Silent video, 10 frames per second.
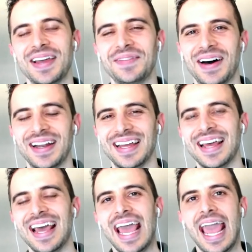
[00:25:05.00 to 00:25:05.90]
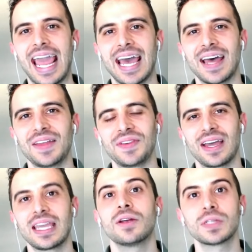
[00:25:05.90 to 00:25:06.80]
on it. And
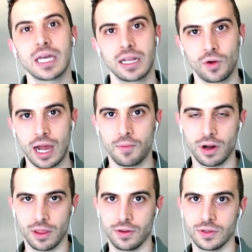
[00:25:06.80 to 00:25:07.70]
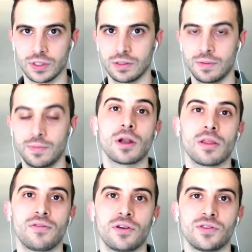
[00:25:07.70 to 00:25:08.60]
here's how to grab one of those to be one of
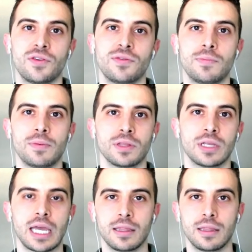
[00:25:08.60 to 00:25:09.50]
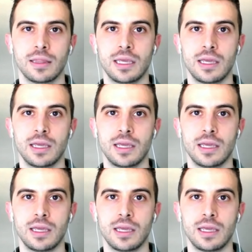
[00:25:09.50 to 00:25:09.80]
the first 50 people to get the